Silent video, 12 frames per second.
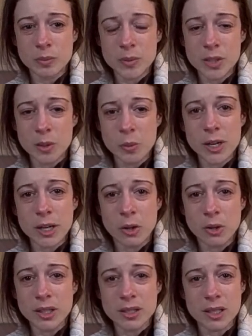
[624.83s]
someone at a
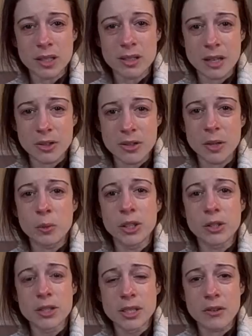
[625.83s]
holistic center said, well,
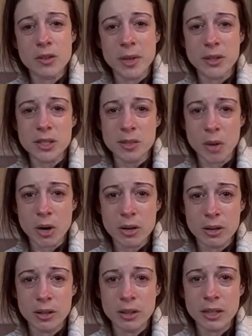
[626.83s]
you're 7 months
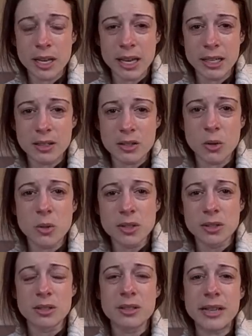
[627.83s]
smarter. And it's those
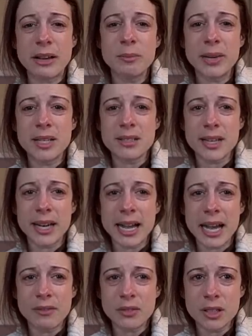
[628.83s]
little sound bites that I
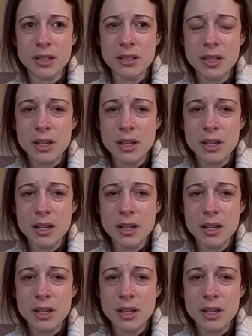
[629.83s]
have to